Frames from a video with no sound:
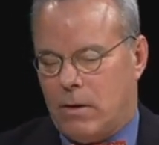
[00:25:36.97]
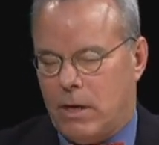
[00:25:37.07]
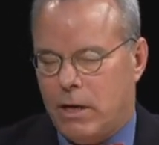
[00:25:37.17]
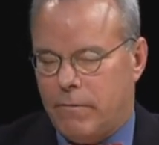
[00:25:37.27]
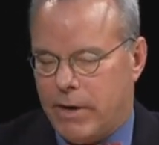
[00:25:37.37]

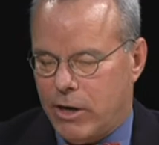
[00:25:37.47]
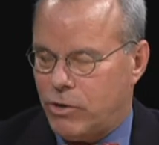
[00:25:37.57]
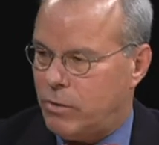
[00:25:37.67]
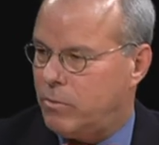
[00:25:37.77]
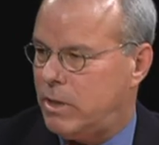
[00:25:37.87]

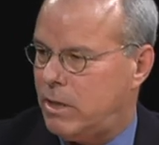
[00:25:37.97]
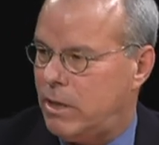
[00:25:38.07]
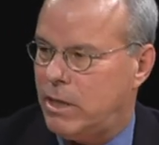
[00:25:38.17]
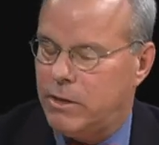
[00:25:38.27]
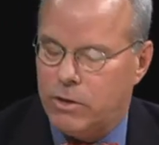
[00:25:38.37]
innovation within
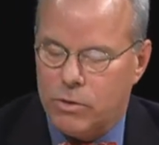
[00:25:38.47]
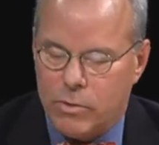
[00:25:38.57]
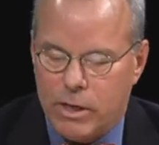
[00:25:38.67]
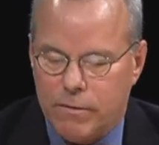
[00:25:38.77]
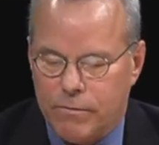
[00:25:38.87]
the
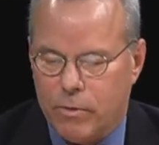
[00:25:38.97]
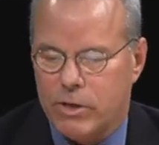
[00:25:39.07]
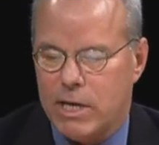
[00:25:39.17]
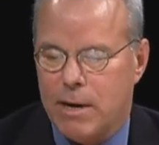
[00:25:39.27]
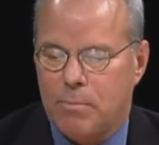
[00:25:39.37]
industry. For
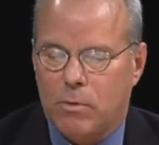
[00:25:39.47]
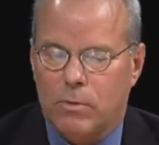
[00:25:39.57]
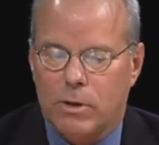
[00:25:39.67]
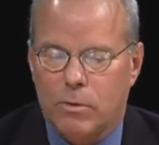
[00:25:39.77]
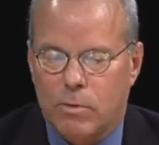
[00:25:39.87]

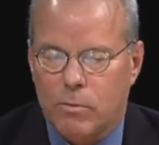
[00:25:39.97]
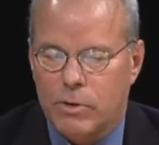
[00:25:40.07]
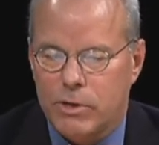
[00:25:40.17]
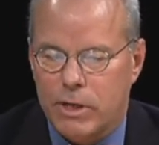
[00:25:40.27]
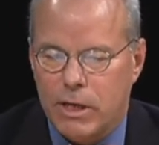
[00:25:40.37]
example, what
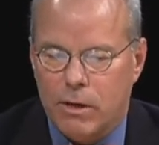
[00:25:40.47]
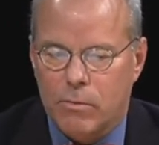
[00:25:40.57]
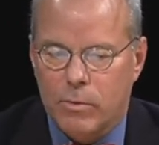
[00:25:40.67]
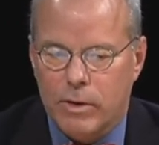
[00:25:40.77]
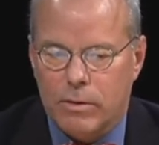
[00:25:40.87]
we're
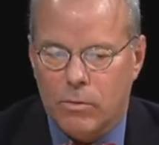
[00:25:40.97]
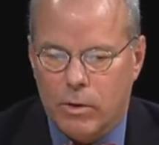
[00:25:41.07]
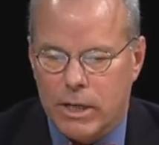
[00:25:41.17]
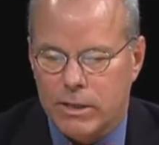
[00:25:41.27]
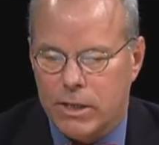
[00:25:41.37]
seeing with
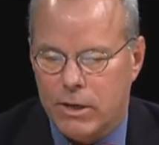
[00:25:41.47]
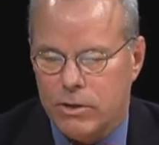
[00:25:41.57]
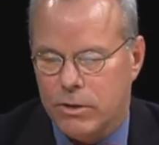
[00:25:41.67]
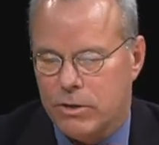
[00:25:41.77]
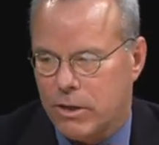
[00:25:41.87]

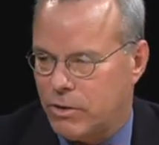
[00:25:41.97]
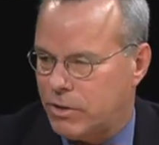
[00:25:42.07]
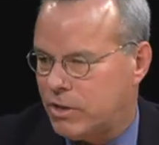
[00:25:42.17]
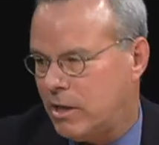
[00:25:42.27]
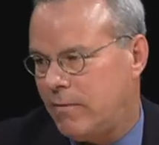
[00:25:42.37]
organizations such
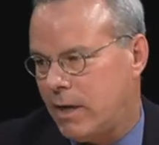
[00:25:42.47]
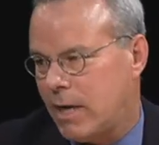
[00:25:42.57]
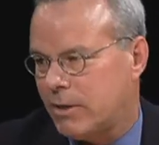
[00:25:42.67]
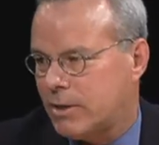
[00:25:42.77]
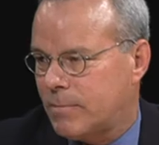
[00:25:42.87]
as
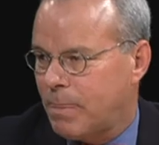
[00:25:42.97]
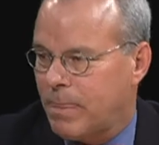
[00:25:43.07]
CVS,